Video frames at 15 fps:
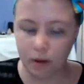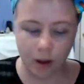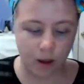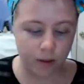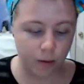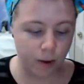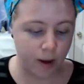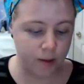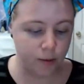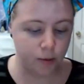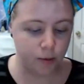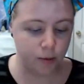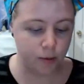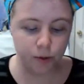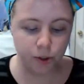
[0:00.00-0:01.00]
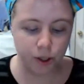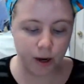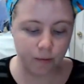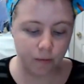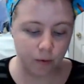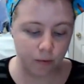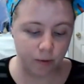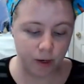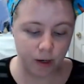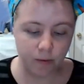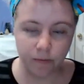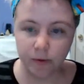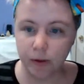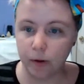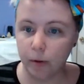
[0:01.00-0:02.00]
Otherwise, we're doing general
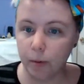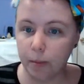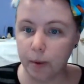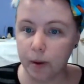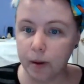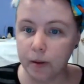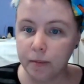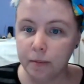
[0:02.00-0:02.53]
reading for the group.